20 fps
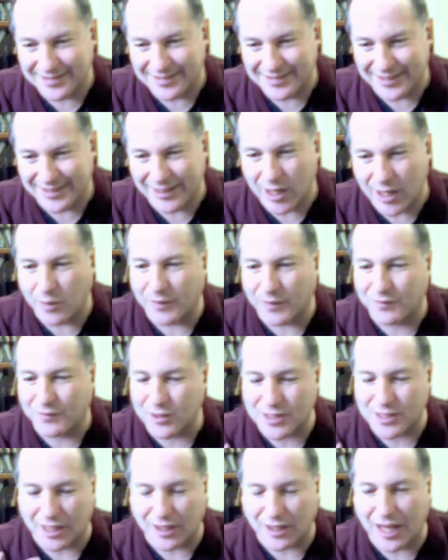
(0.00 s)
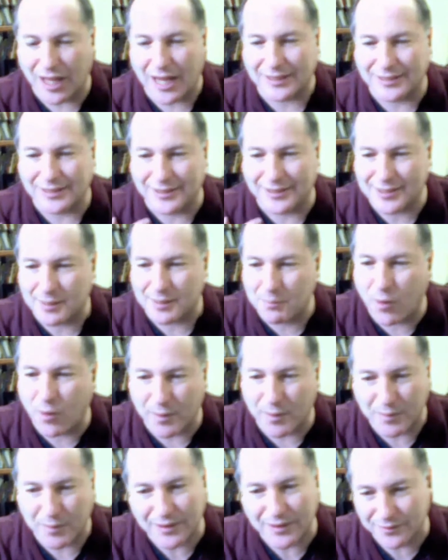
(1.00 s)
you know, if there's a lot of
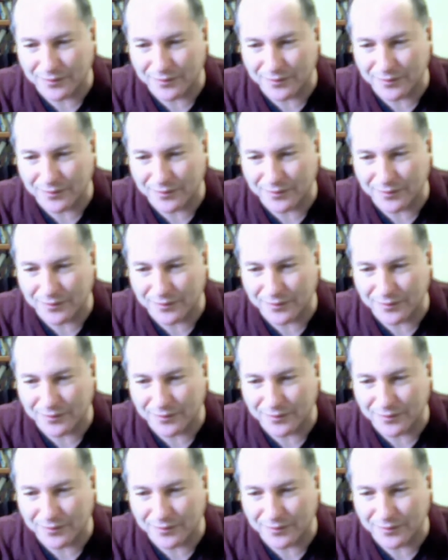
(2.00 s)
disappointment